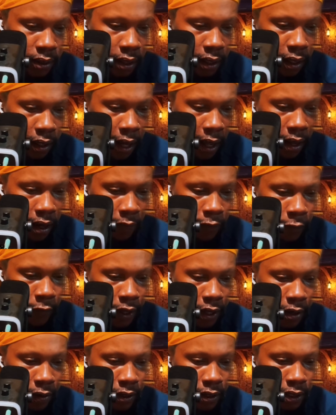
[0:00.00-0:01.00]
Not a
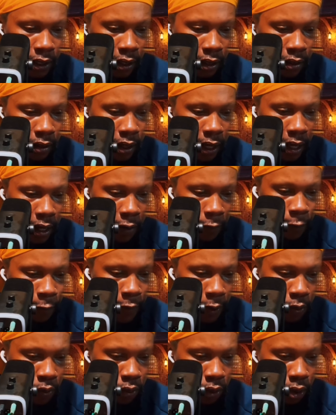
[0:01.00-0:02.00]
fairy tale, not a
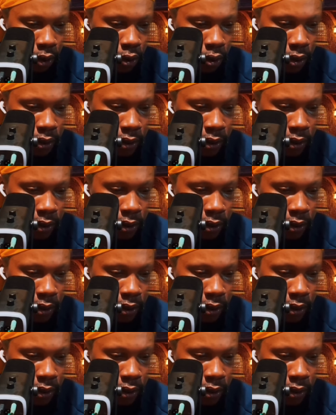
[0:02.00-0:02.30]
folklore,